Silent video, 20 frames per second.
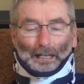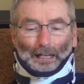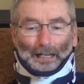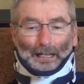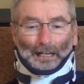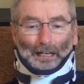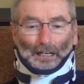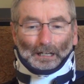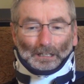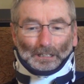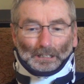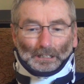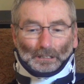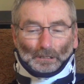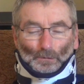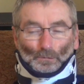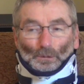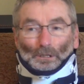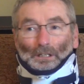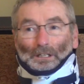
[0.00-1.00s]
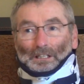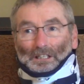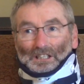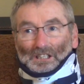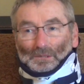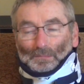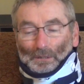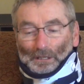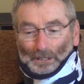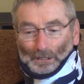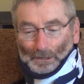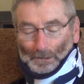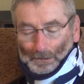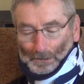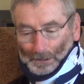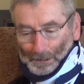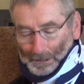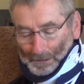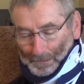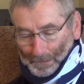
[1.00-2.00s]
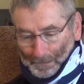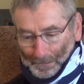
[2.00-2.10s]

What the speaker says: And one of the speakers